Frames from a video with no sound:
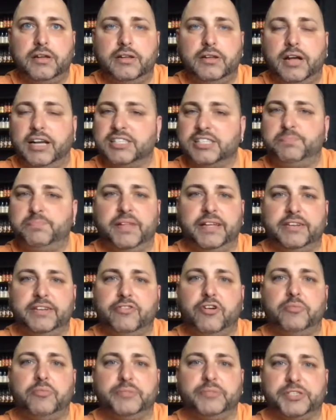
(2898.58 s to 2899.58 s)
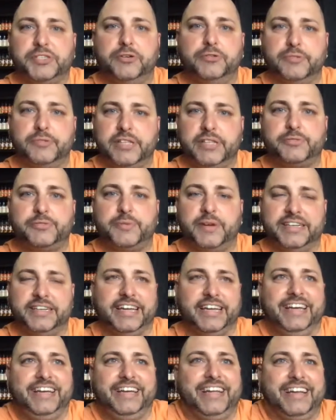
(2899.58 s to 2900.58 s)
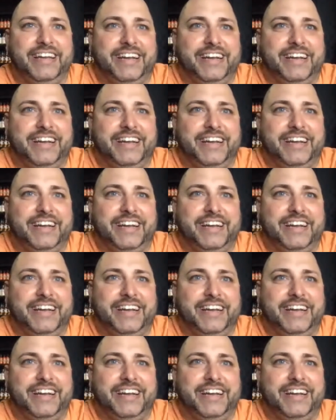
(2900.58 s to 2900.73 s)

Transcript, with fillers: I split chromosomes. That's what I did.